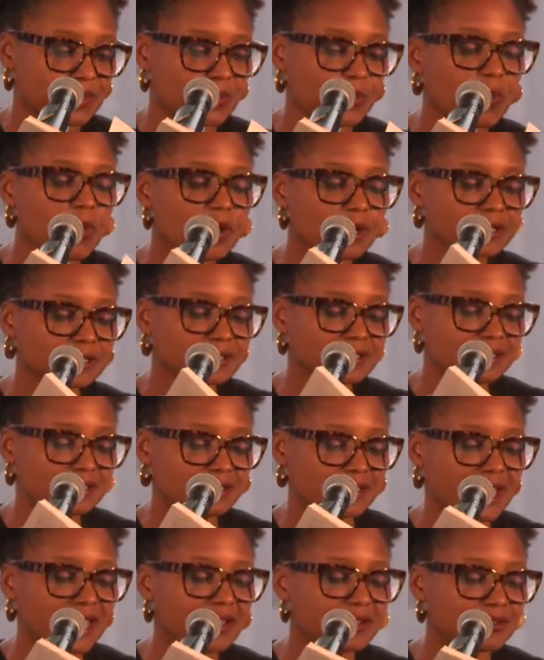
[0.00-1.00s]
one
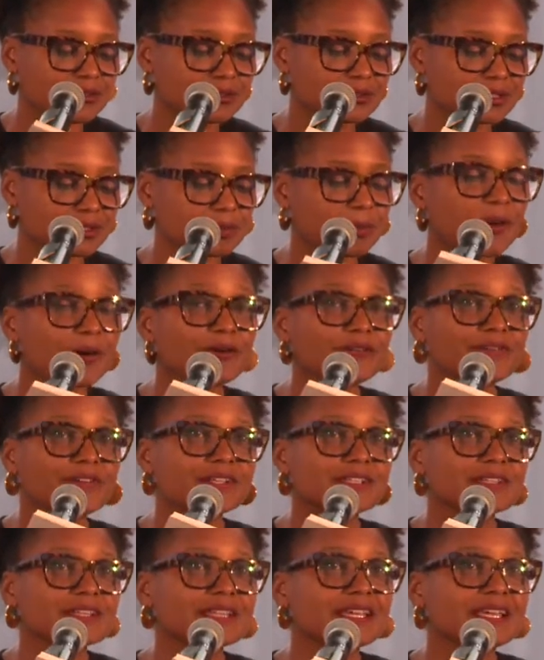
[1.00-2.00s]
scaled
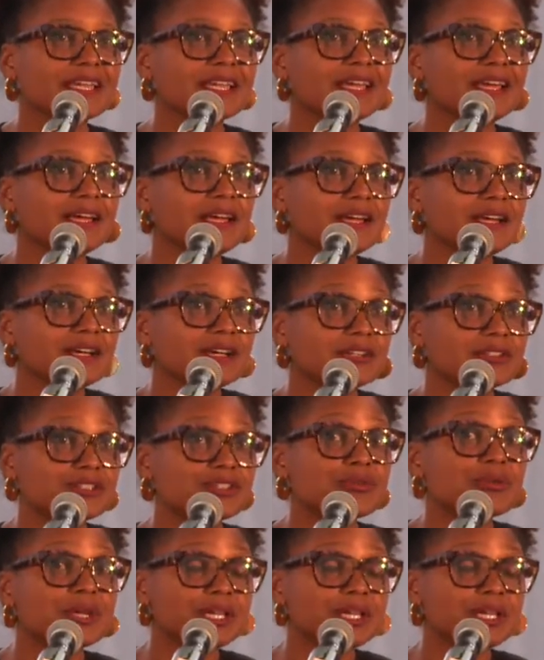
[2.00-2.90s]
perfectly to